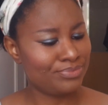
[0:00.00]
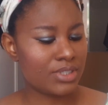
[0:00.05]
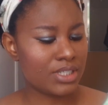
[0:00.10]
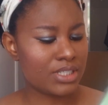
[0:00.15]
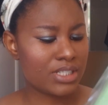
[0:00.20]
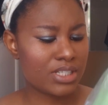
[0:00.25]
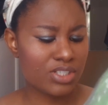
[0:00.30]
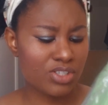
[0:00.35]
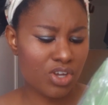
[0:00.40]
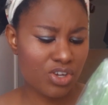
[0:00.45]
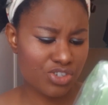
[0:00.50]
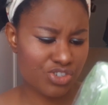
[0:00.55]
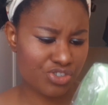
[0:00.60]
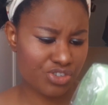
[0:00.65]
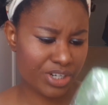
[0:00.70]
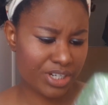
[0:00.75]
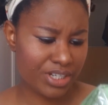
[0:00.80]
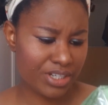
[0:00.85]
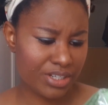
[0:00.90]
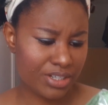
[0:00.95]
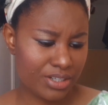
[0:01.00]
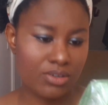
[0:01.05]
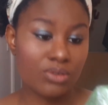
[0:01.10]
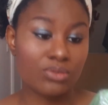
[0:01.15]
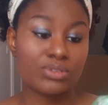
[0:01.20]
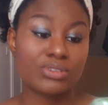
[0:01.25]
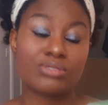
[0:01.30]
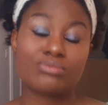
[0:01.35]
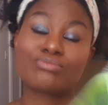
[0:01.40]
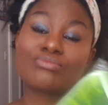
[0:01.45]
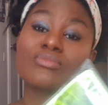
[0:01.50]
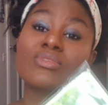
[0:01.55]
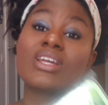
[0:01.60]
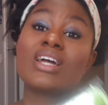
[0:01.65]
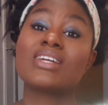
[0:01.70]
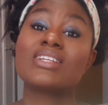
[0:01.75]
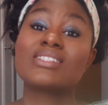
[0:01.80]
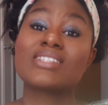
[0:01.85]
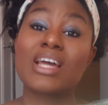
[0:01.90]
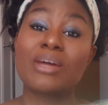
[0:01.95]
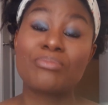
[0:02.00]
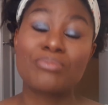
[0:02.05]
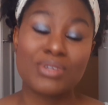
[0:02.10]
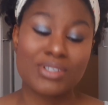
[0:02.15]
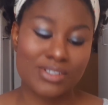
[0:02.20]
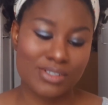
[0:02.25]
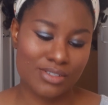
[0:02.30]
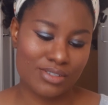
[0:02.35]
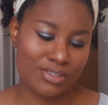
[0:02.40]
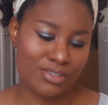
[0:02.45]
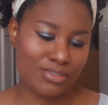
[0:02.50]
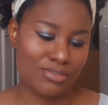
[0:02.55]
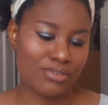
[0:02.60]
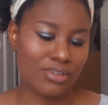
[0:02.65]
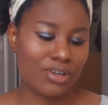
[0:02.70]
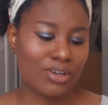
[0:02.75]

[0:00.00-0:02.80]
Is this 100? Oh, 10 pieces.